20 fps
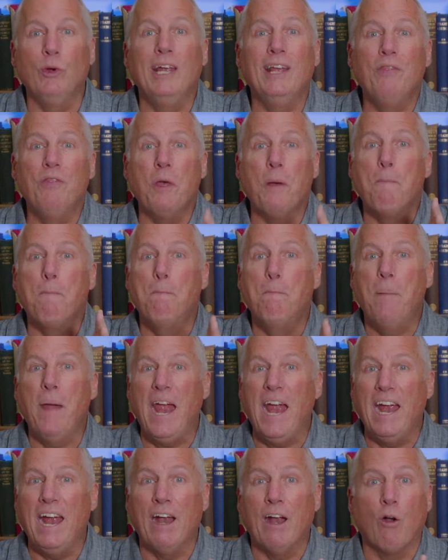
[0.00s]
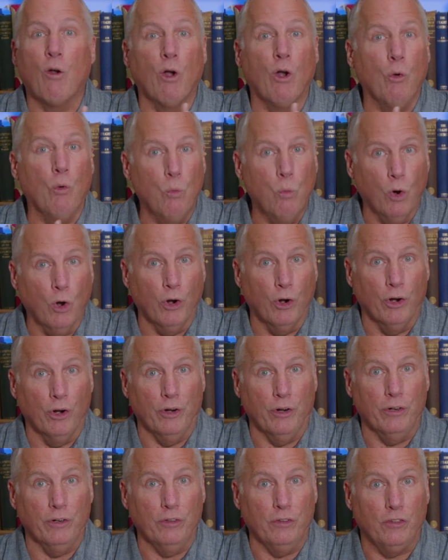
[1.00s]
in the bare
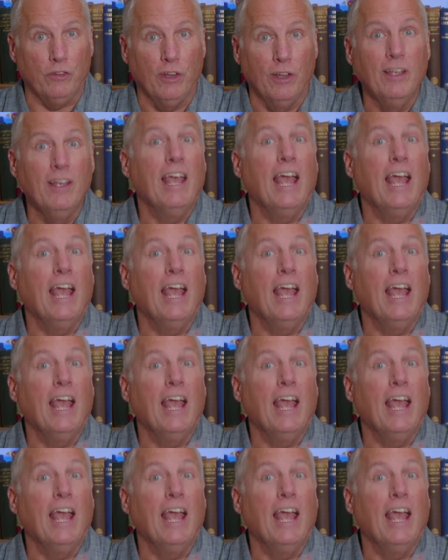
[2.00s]
words